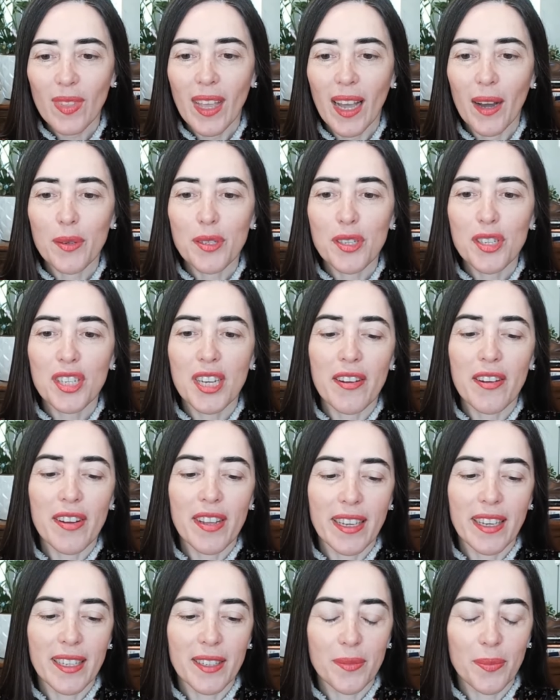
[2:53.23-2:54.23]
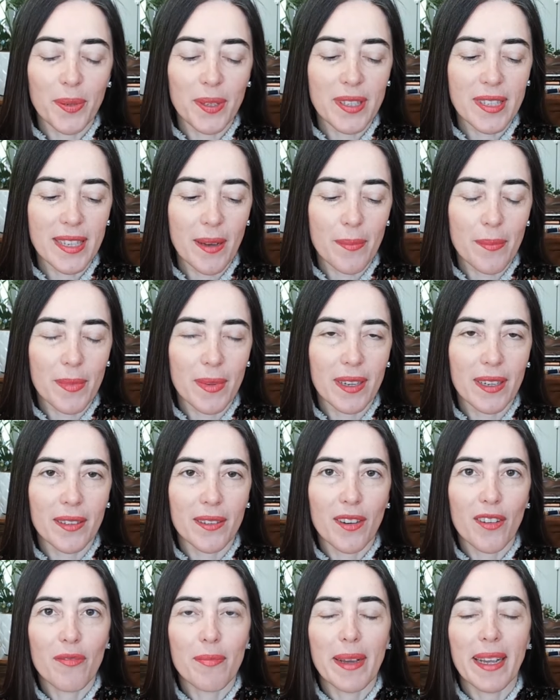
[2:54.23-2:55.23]
I was sharing it with some uh,
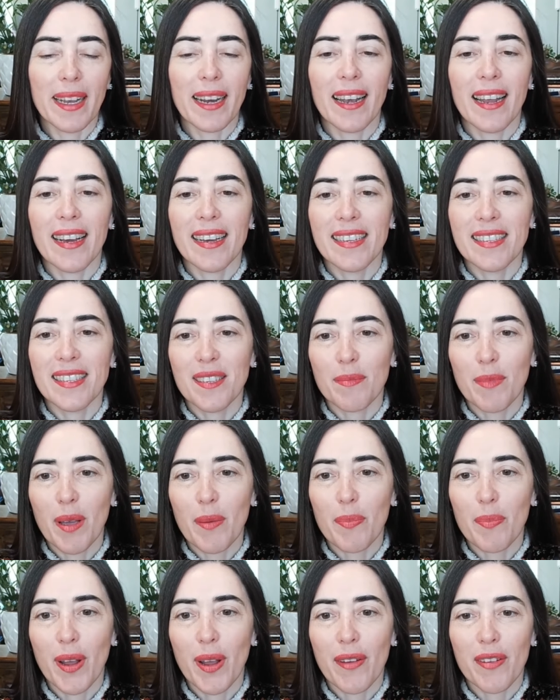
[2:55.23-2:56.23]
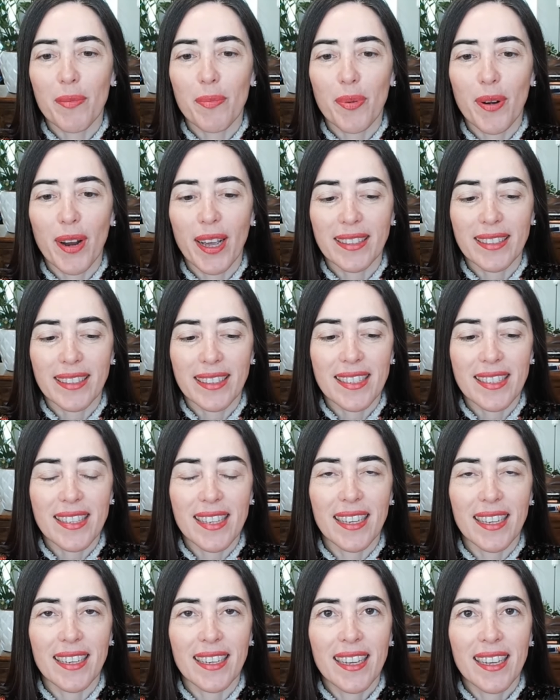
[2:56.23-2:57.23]
of my clients in my private practice,
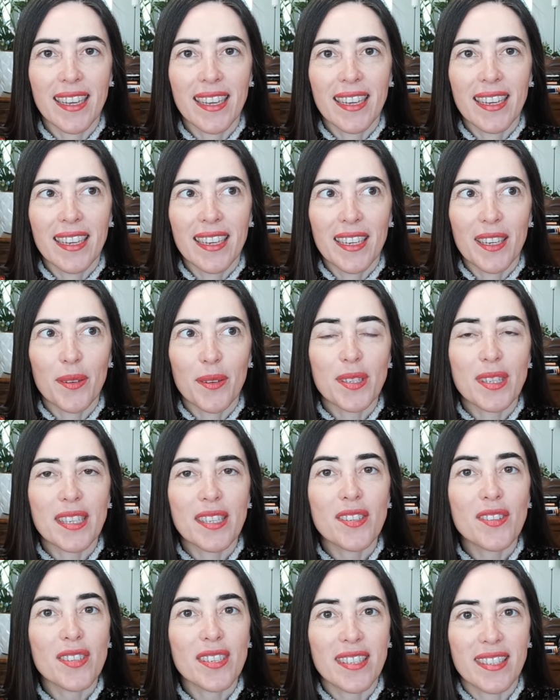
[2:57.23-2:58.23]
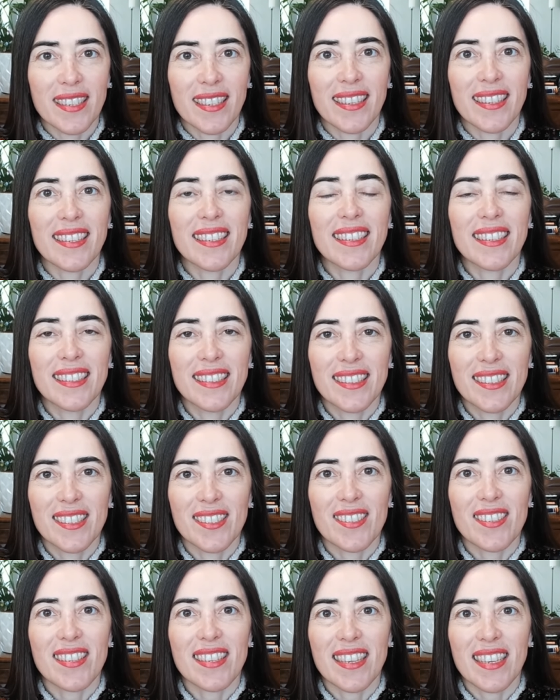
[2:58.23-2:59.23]
and it was interesting
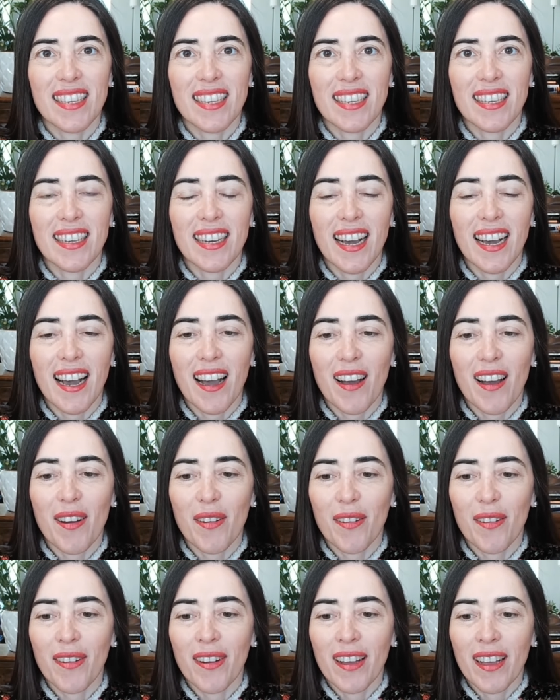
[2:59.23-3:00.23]
to see how